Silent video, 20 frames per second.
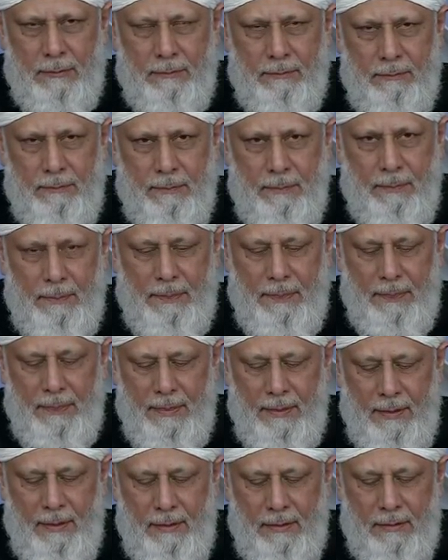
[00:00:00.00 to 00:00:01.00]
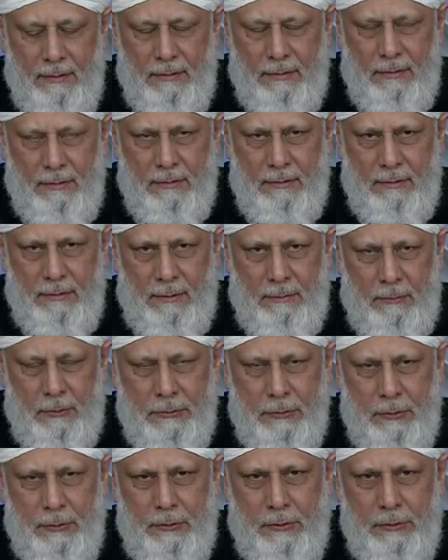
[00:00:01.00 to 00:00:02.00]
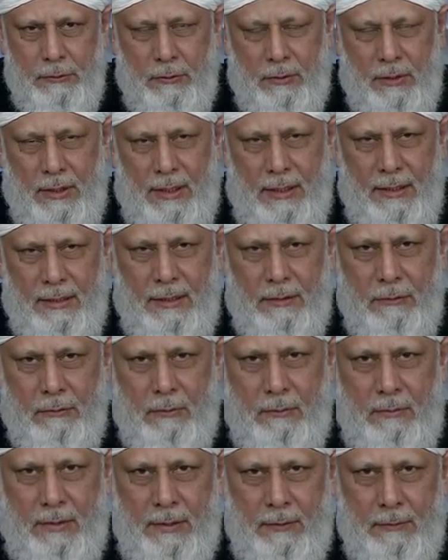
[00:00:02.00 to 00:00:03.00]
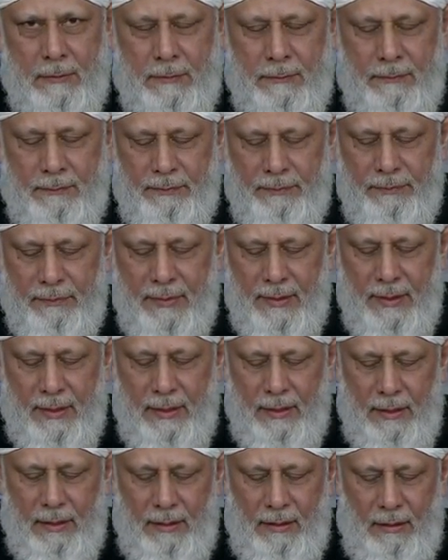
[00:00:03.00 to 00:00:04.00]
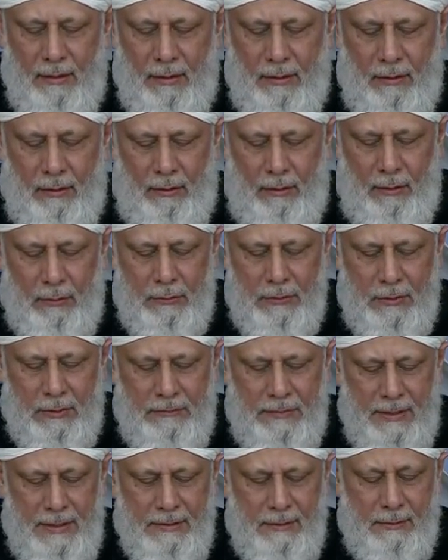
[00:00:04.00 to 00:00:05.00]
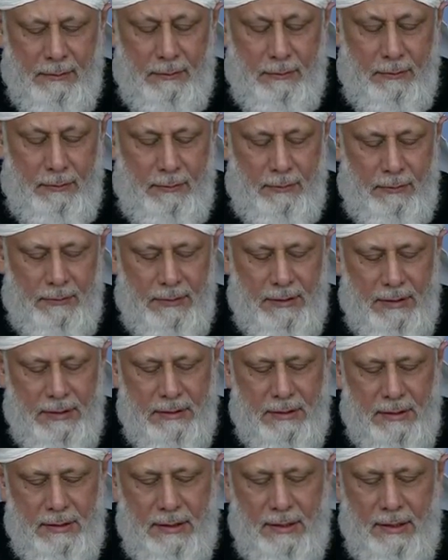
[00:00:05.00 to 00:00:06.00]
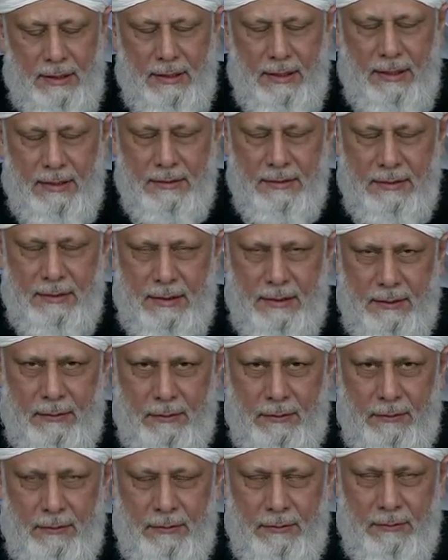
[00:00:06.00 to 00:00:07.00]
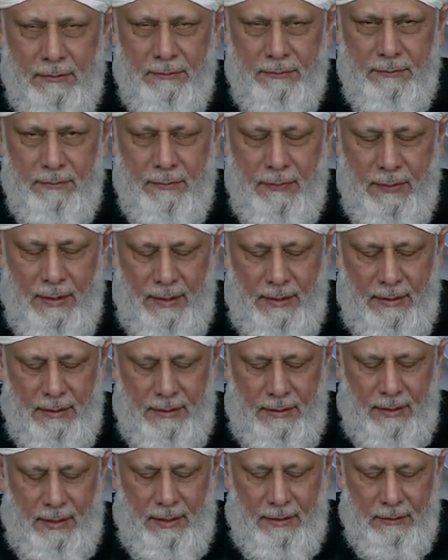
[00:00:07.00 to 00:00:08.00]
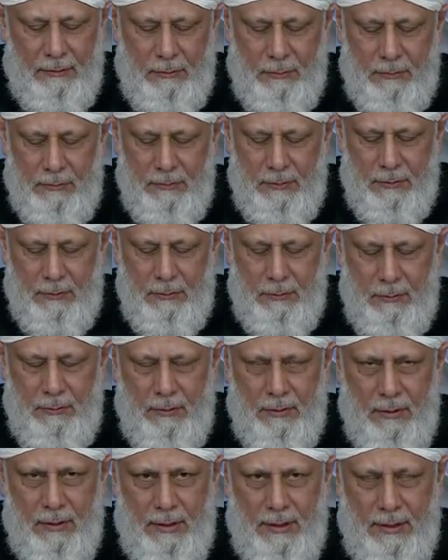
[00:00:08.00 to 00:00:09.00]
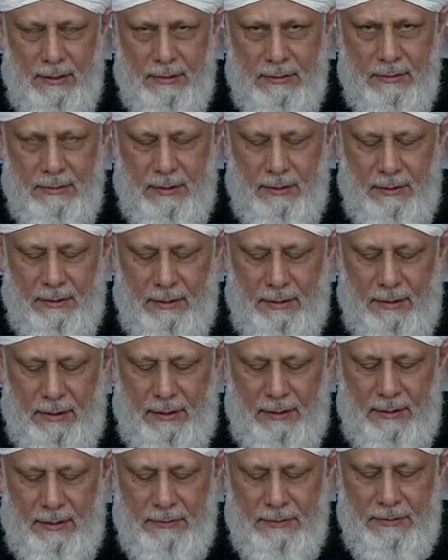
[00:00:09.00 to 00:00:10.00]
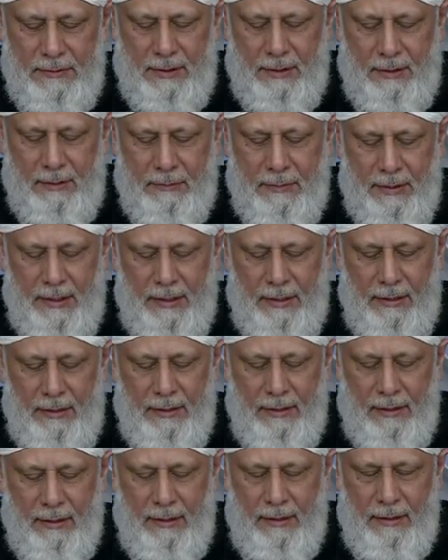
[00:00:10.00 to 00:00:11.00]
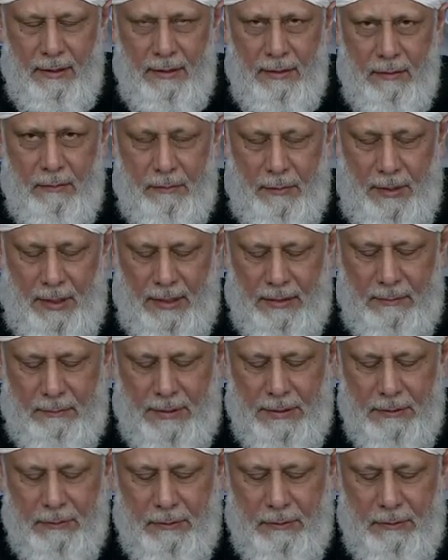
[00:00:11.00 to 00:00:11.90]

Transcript: that the promised Messiah is truly the decision maker. So then, after his decision, you have to simply surrender and be quiet. And whatever he has said, believe in that.